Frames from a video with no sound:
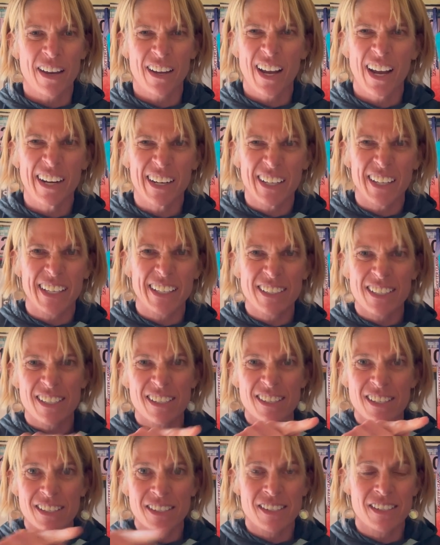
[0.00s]
It kind of like
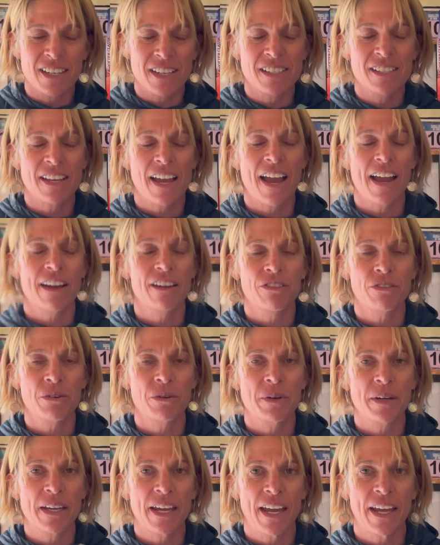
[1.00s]
does this zigzag
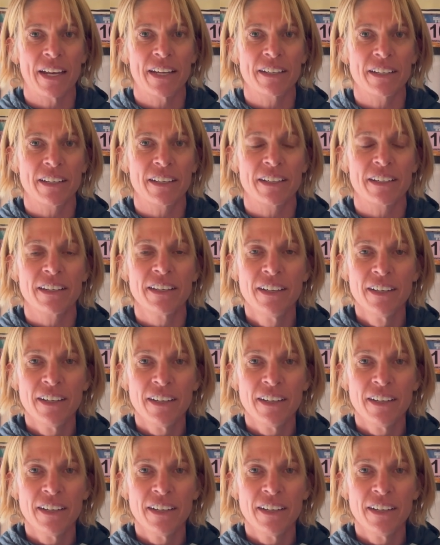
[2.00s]
through a canyon.